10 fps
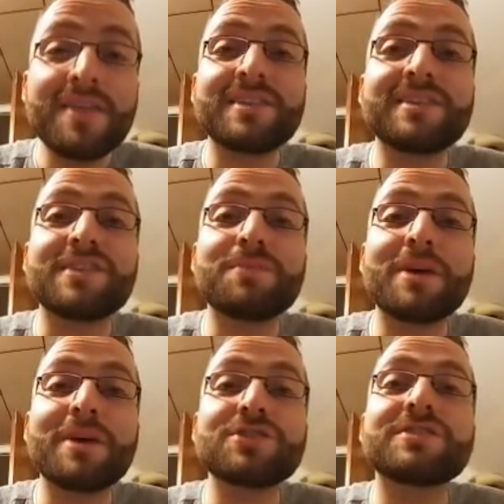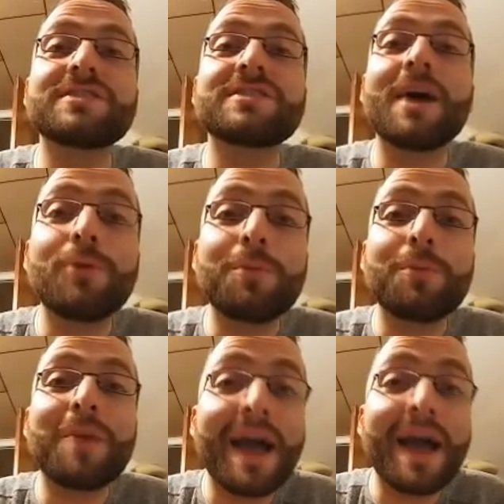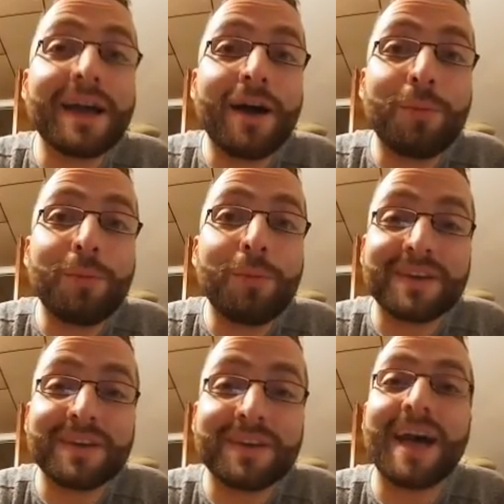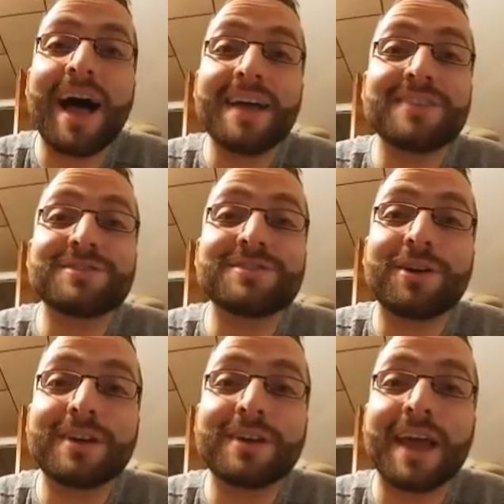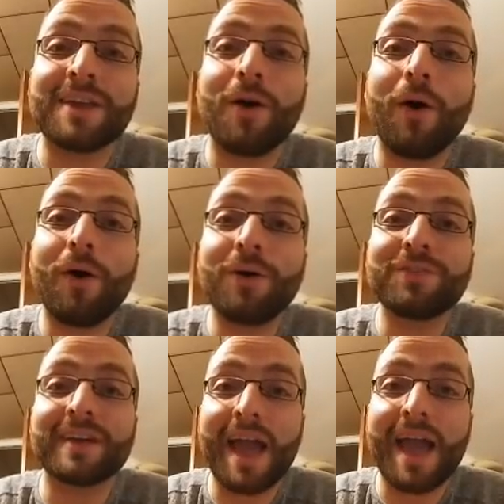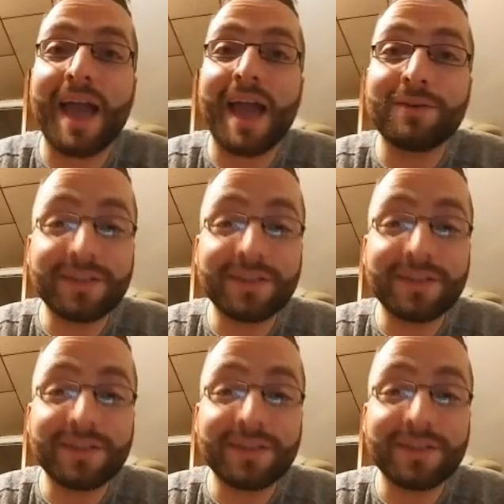is a special double pack opening because I started an alt account.